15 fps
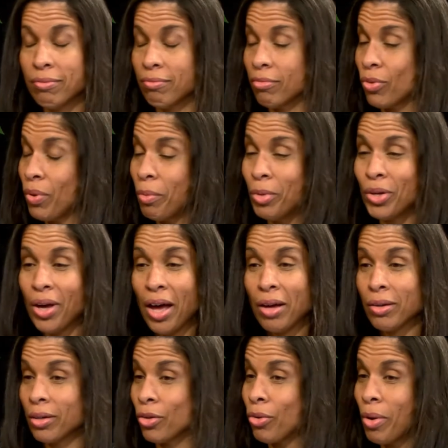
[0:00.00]

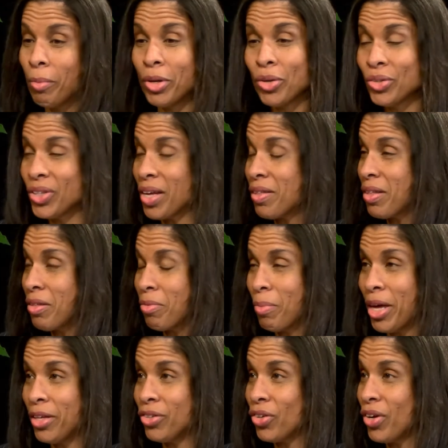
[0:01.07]
criminal justice
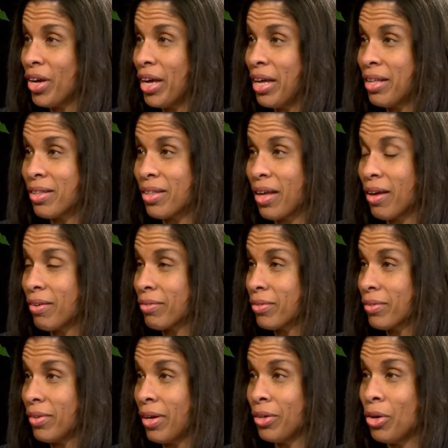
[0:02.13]
major is
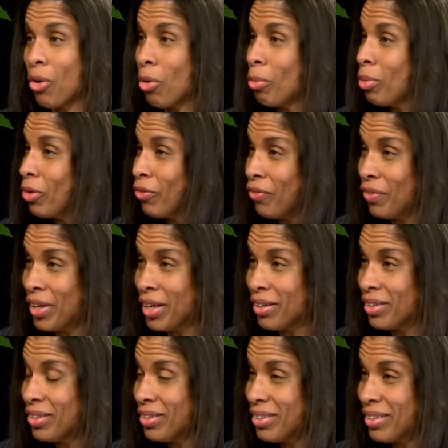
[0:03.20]
a noble
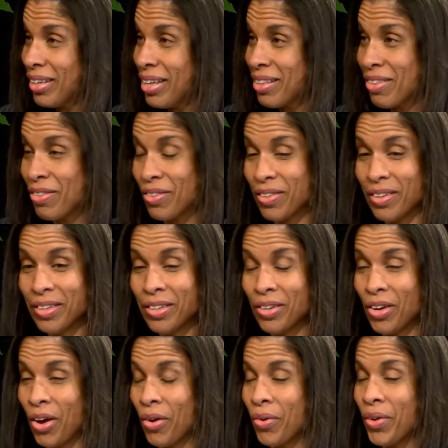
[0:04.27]
field. It's,
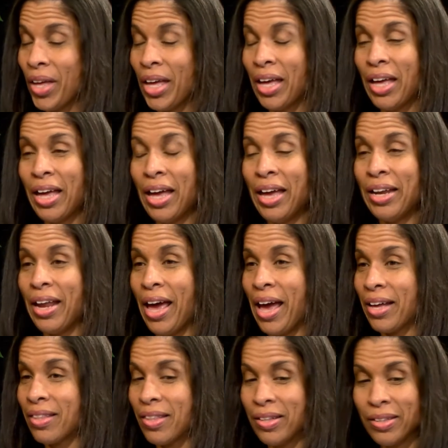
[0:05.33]
an
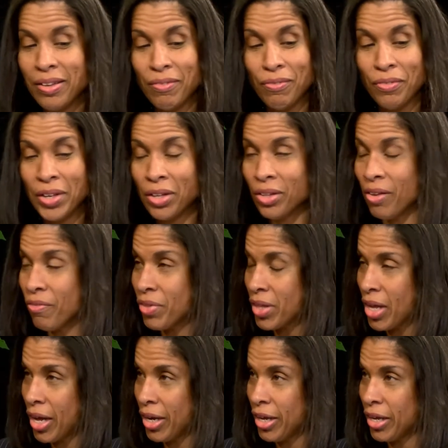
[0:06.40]
excellent field of
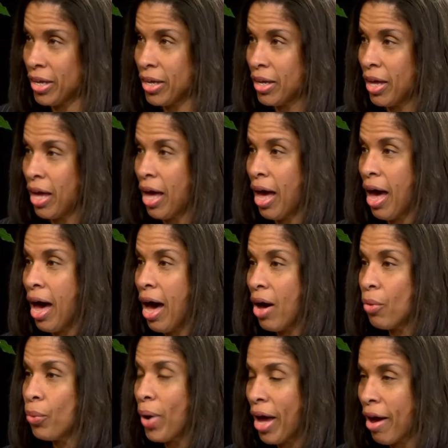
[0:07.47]
study.
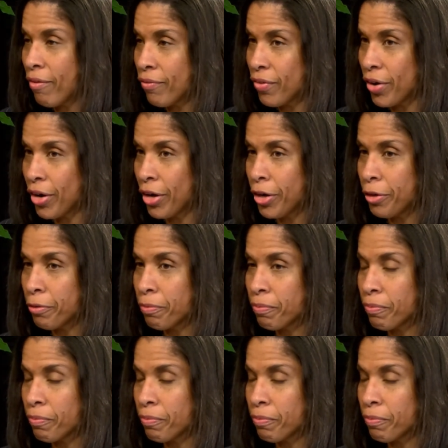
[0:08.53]
However,